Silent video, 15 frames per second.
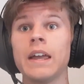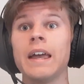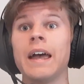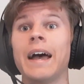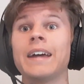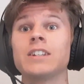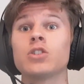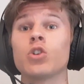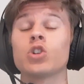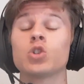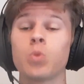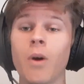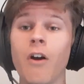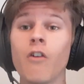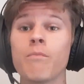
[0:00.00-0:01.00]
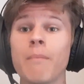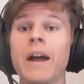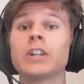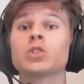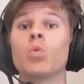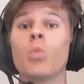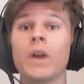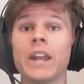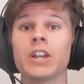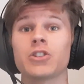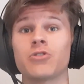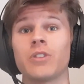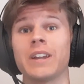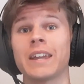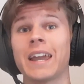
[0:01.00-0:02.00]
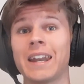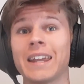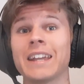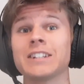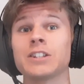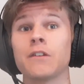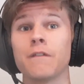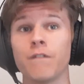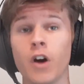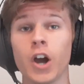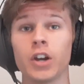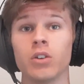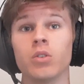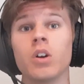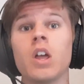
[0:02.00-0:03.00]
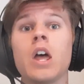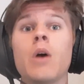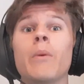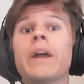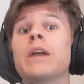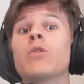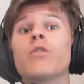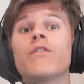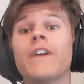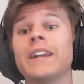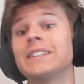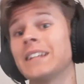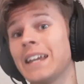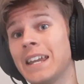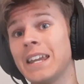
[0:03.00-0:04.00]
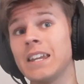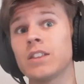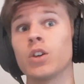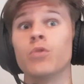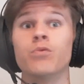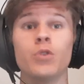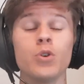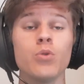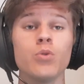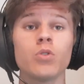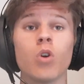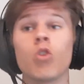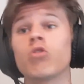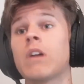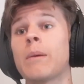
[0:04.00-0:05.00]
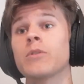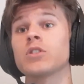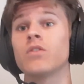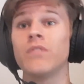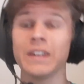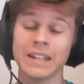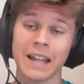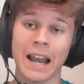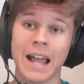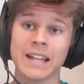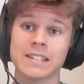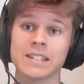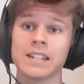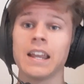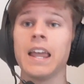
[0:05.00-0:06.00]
and is on a 12-match winning streak heading into the final, where he will face either Ruud or Ramos Viñolas.